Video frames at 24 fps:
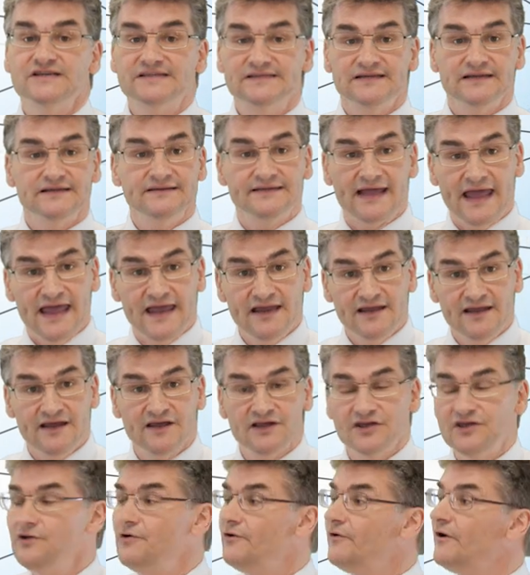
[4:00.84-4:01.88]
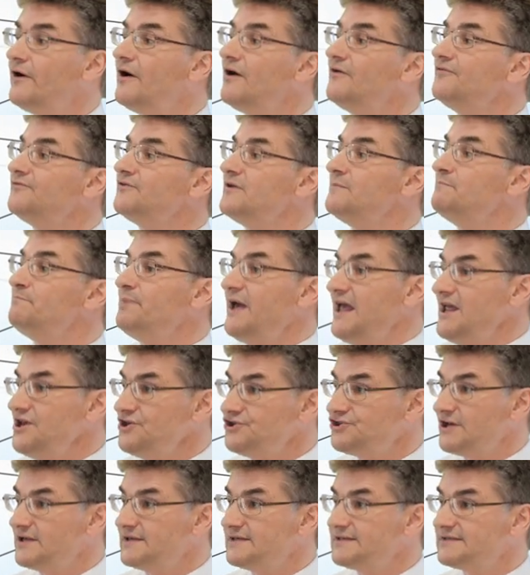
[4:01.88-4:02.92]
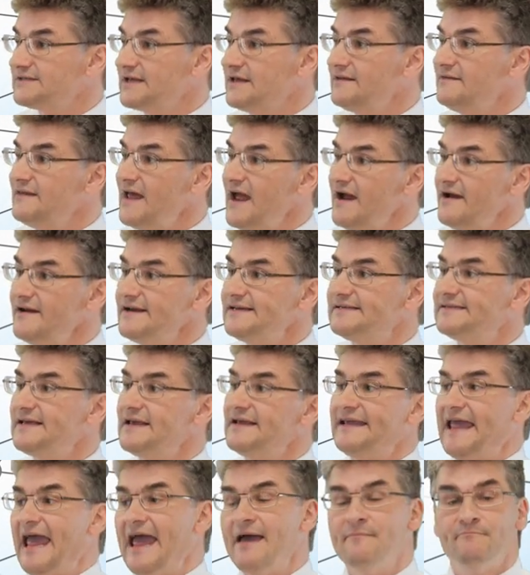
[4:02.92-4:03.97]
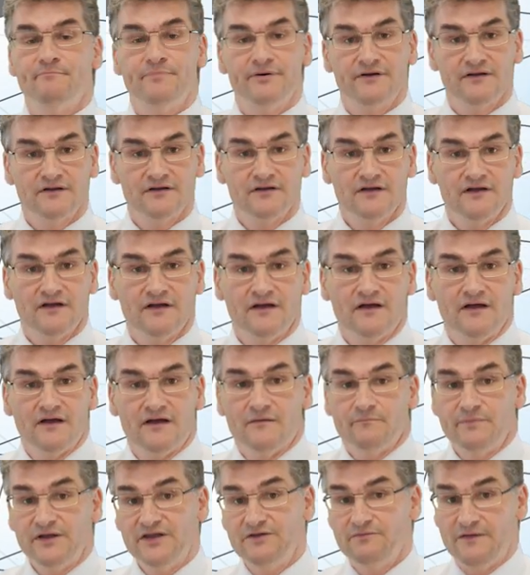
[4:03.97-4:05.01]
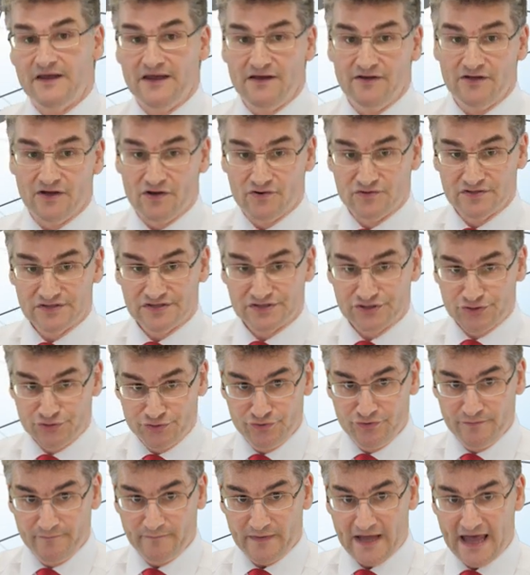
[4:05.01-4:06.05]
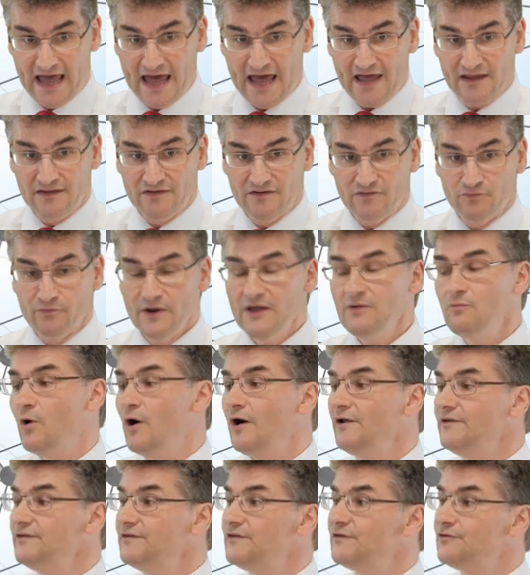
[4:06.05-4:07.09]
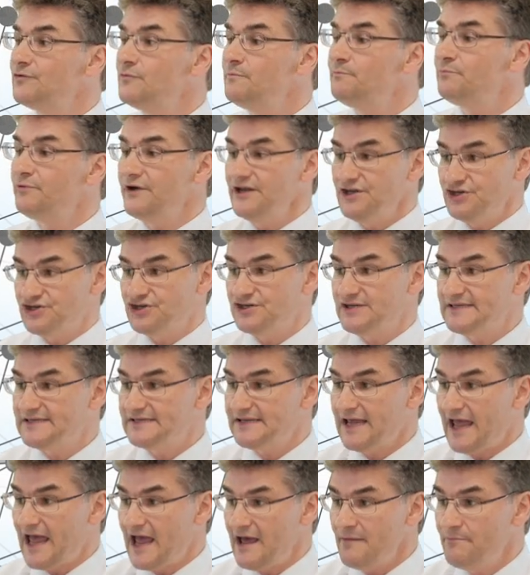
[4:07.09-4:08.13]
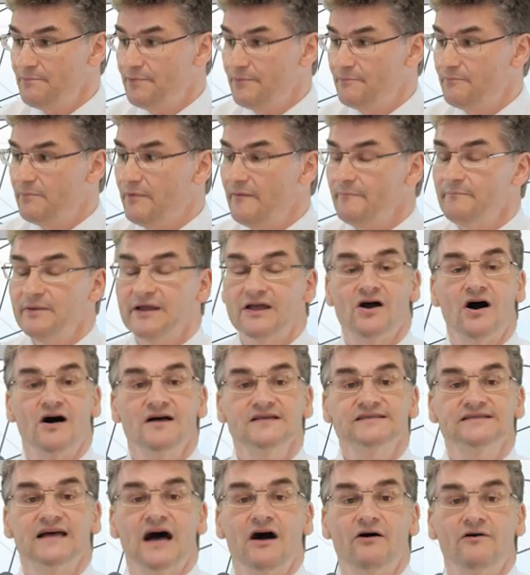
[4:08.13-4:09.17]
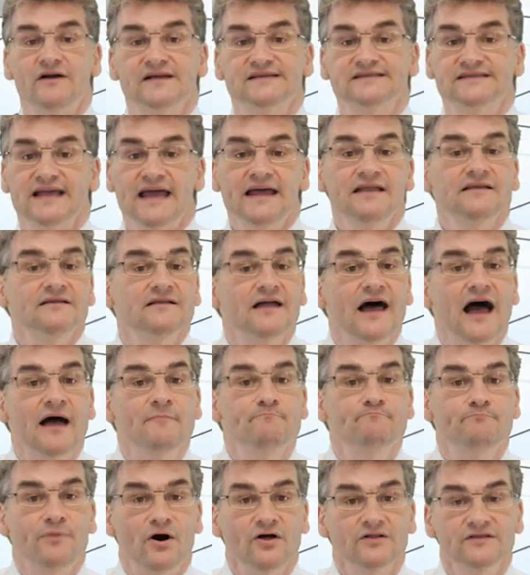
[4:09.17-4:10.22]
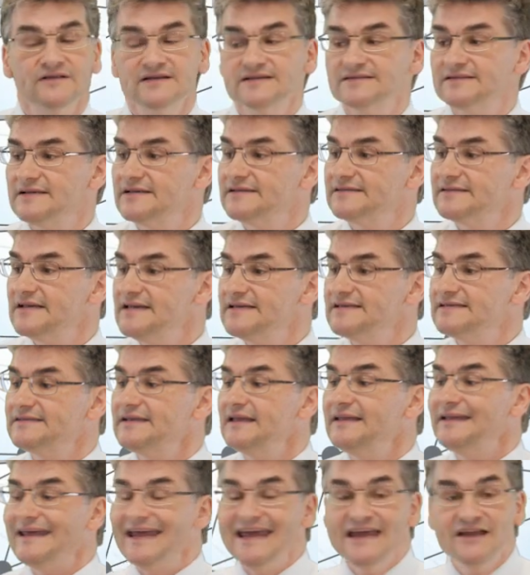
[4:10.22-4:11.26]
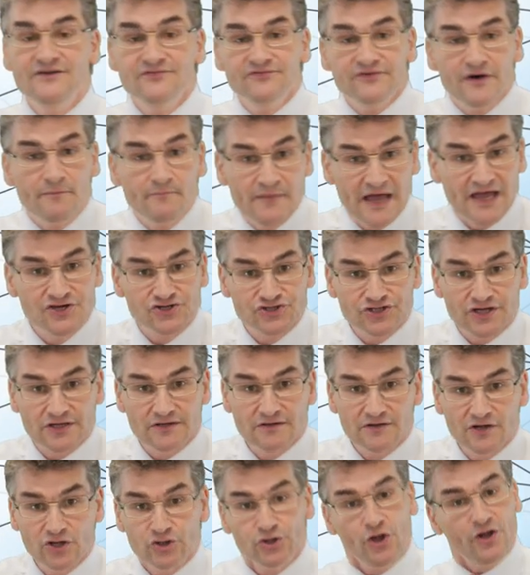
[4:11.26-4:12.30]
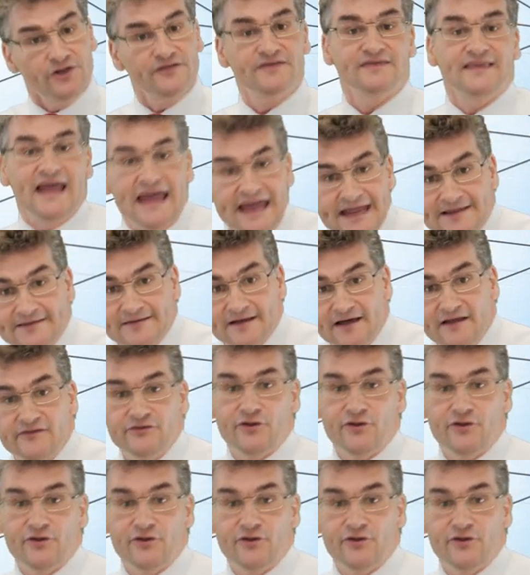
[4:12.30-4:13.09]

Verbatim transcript: is the daily cure of the patients. And there is a gap between those two. And we want to bridge this gap because our central hypothesis is that information, not data,